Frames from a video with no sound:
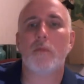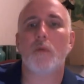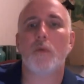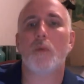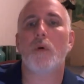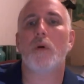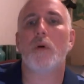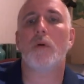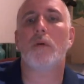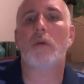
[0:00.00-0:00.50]

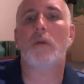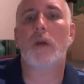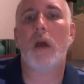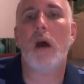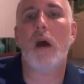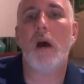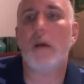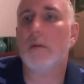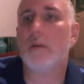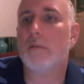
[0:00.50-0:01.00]
were
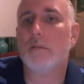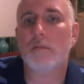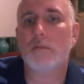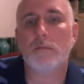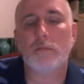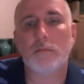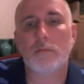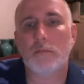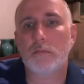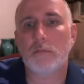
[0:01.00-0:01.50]
cut
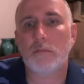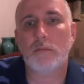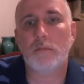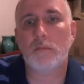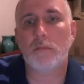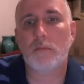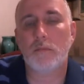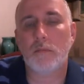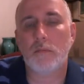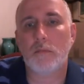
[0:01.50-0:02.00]

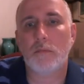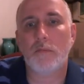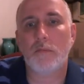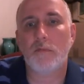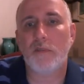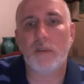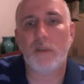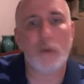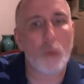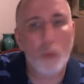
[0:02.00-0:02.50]

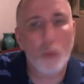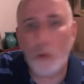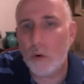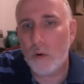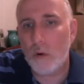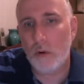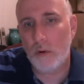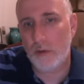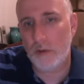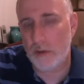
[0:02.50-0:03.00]
for the
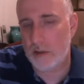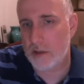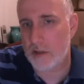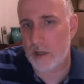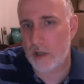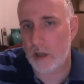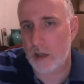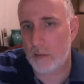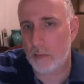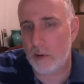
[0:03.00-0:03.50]
world in the
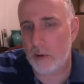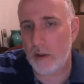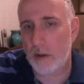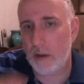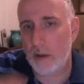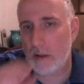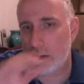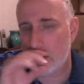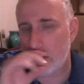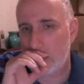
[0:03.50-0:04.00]
same
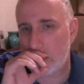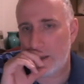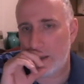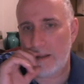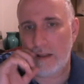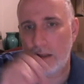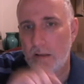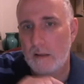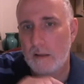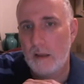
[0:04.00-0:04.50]
place, and
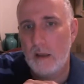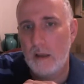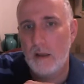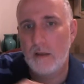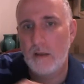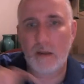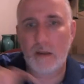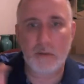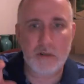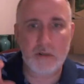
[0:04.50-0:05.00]
then
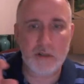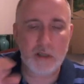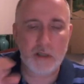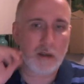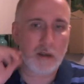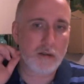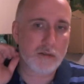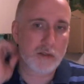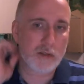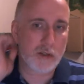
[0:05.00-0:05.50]
they were
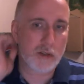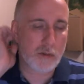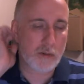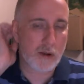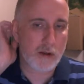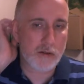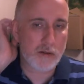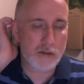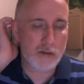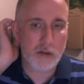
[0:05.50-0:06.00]
sent out so the
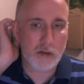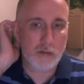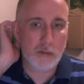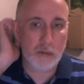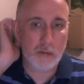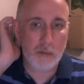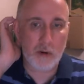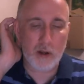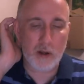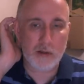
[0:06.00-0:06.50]
records could
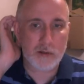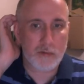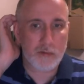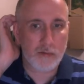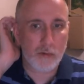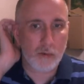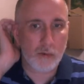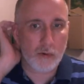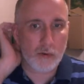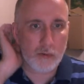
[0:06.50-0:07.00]
be pressed
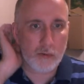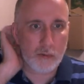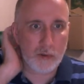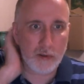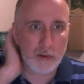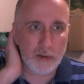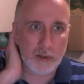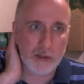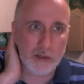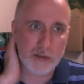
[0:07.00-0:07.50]
for the
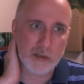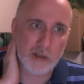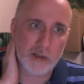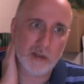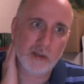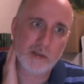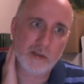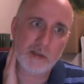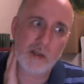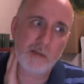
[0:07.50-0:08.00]
release, and
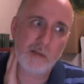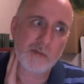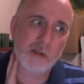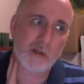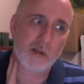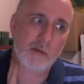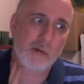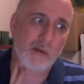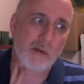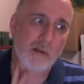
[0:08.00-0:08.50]
then
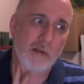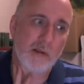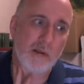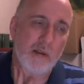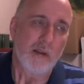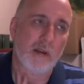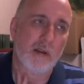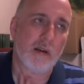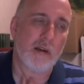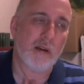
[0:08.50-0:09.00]

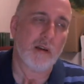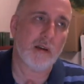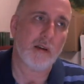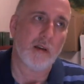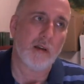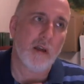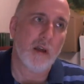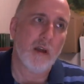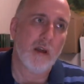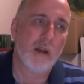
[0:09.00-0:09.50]
subsequently, uh,
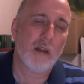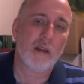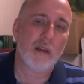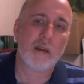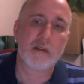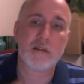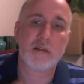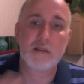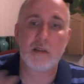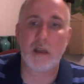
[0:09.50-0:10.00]
like
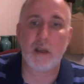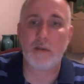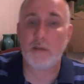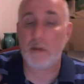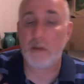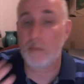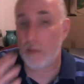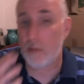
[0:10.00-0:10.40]
a safety